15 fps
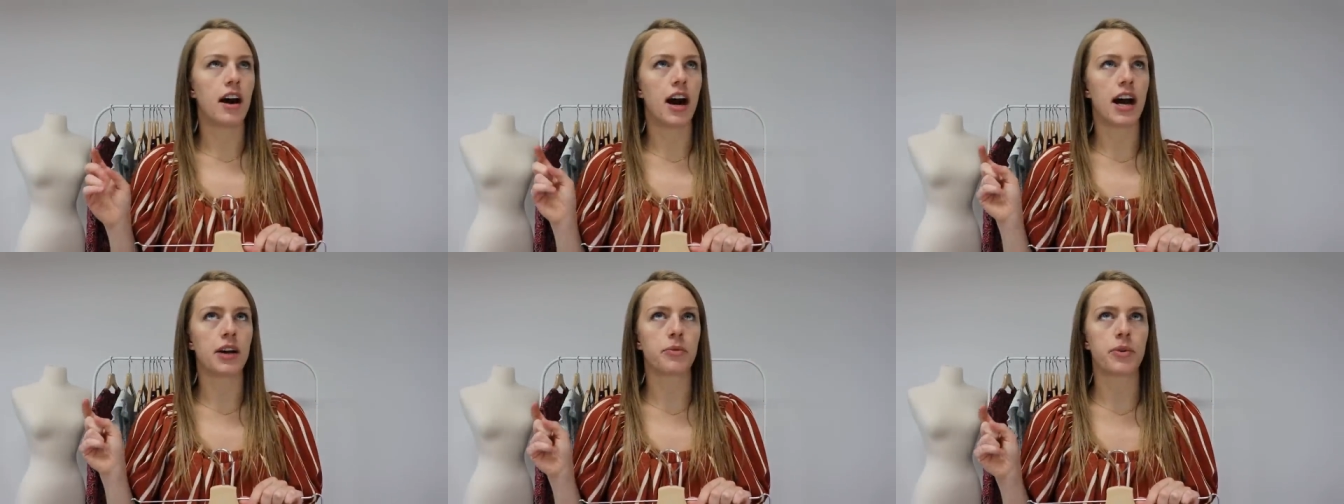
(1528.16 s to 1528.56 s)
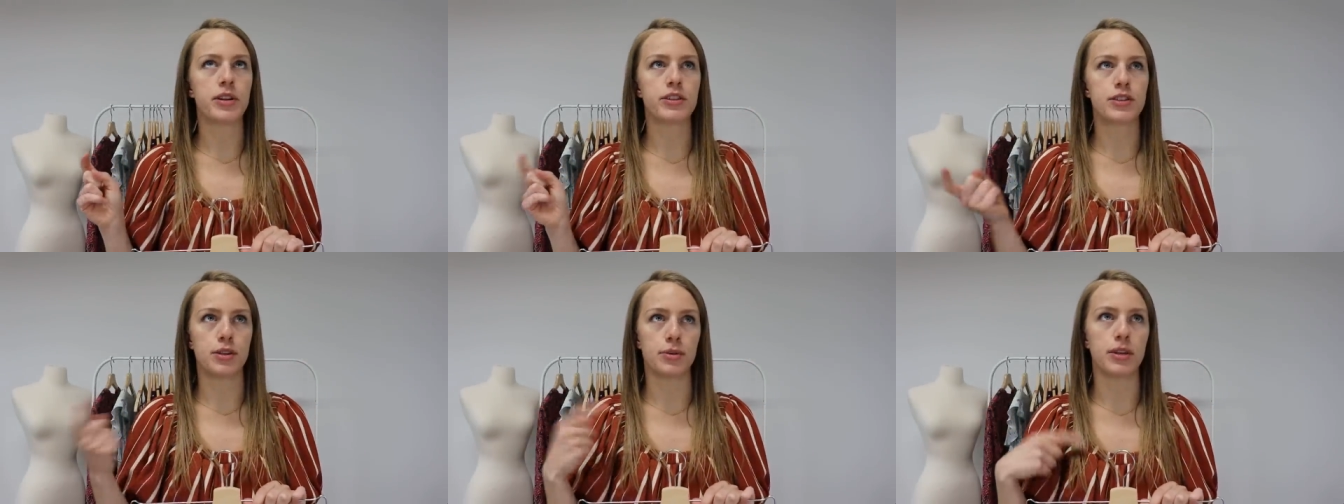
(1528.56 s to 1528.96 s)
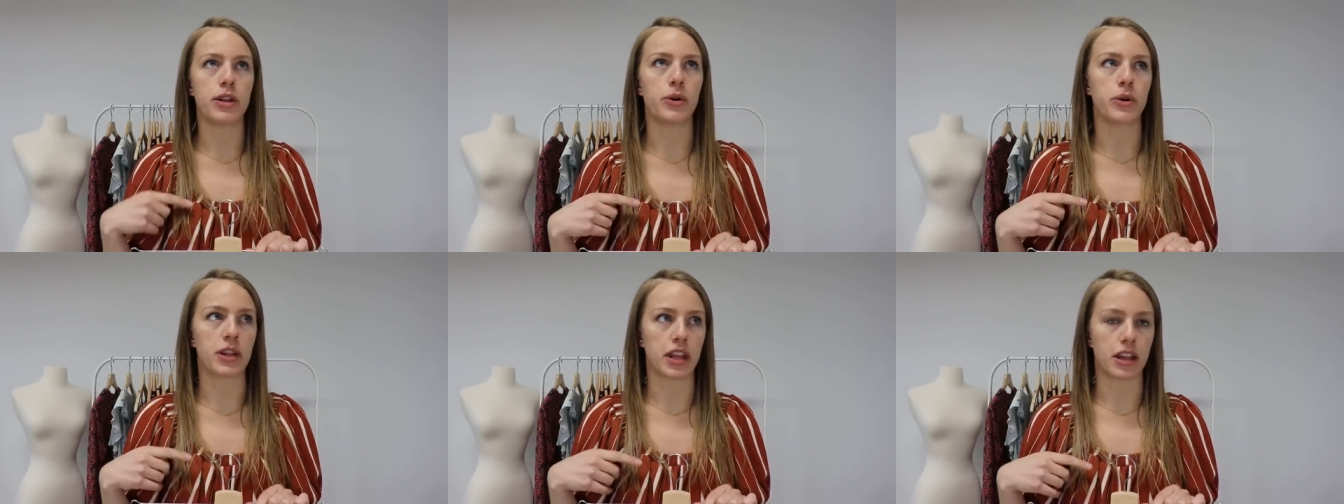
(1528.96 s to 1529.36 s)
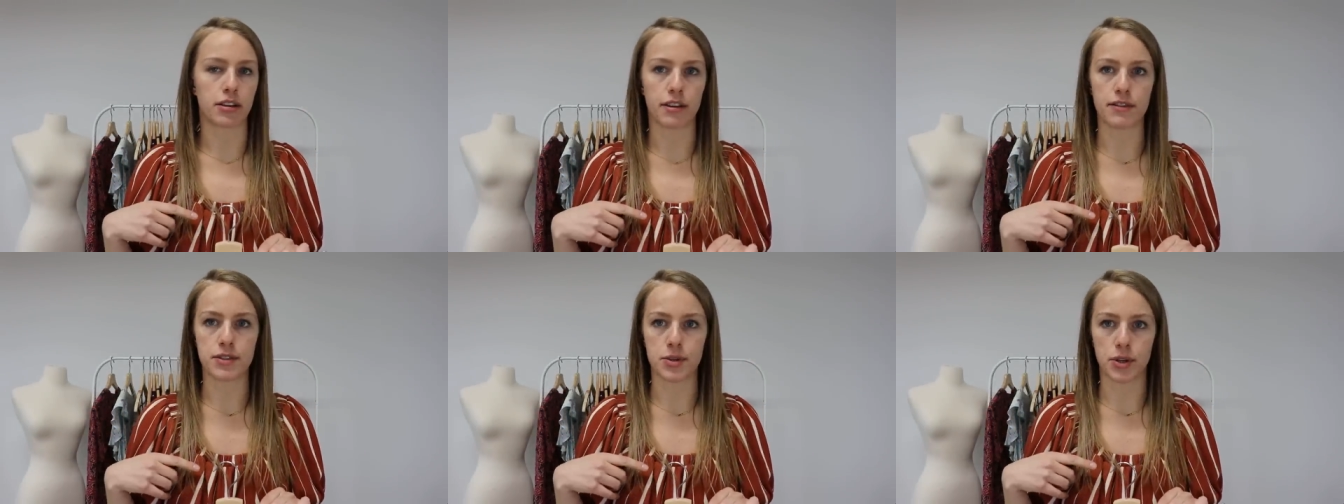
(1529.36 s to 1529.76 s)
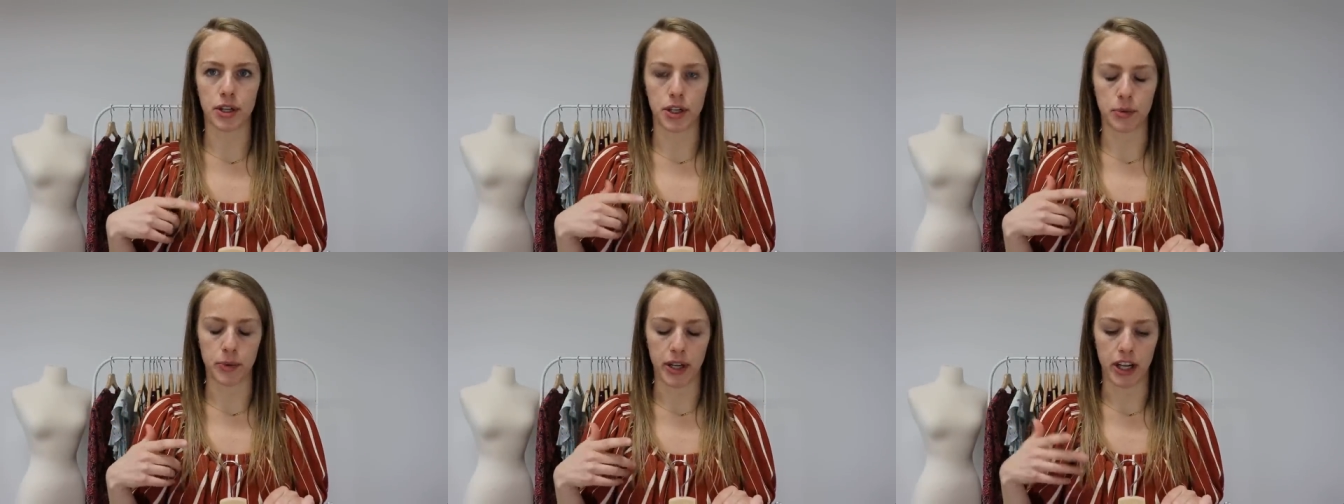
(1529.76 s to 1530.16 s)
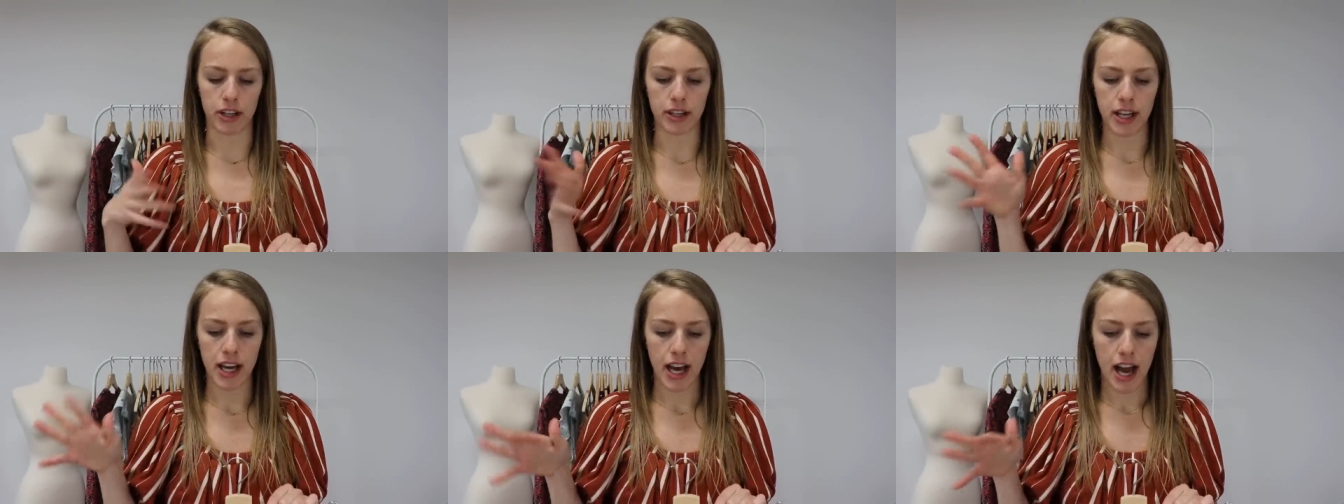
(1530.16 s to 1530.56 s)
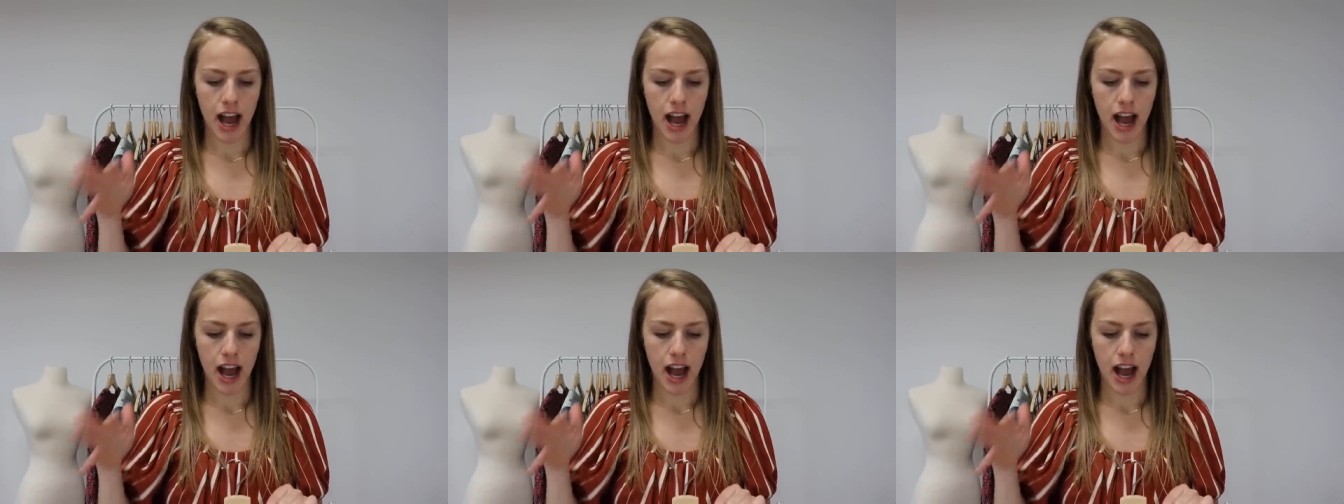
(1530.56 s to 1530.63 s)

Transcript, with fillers: I went to, you know, the thrift store Goodwill